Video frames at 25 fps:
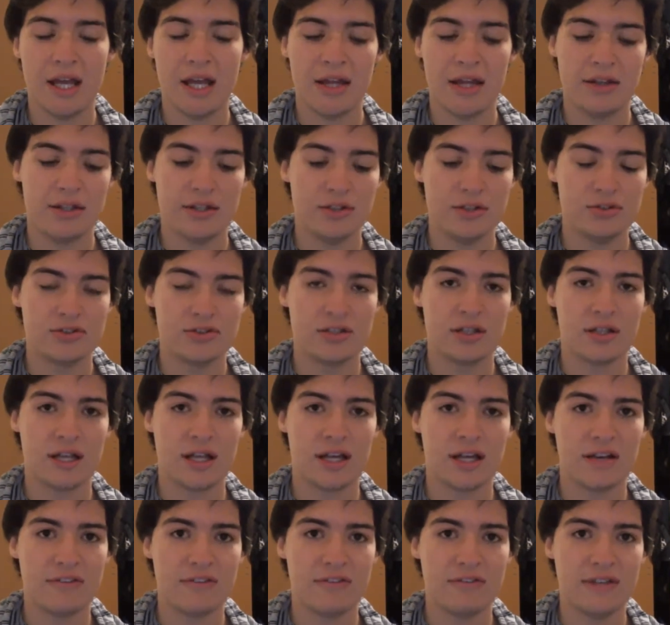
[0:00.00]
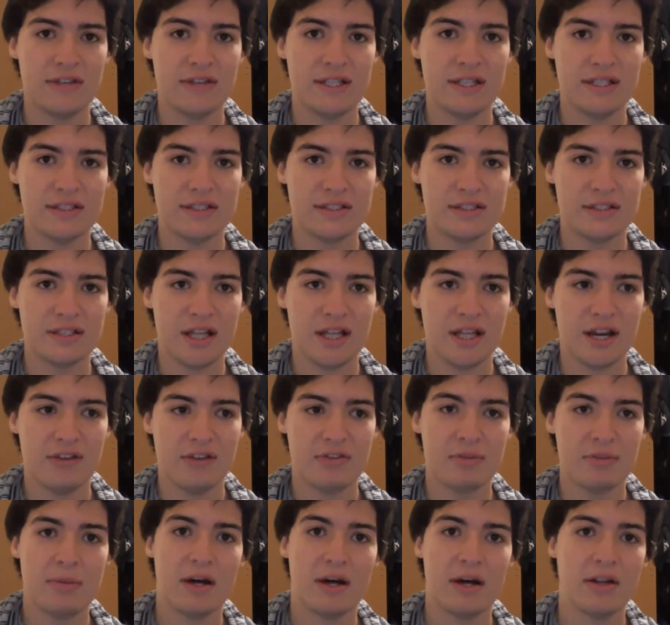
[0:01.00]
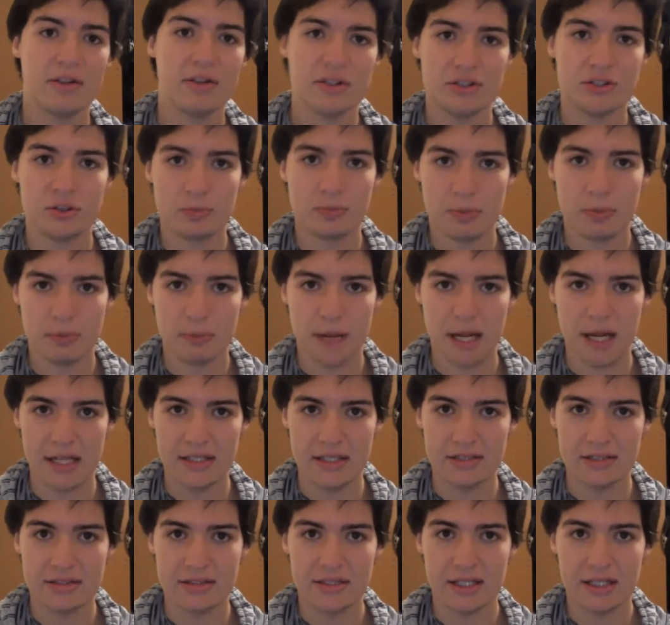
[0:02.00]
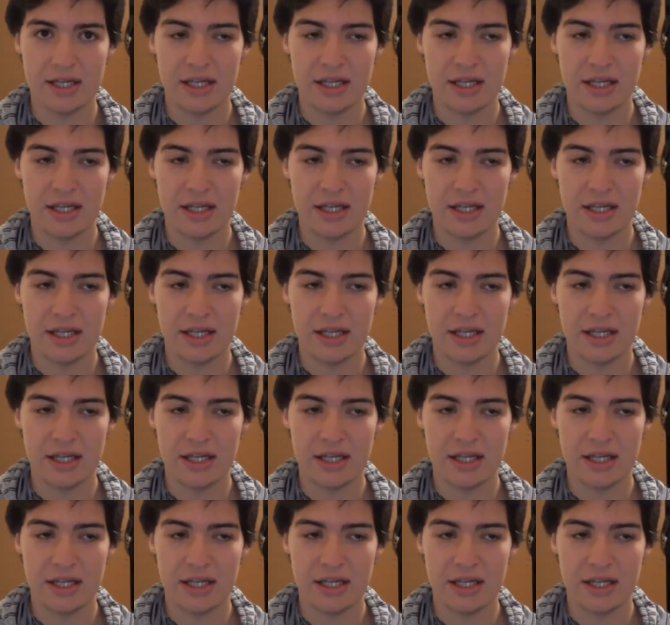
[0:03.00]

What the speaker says: they used a lot of feats from other Supermans.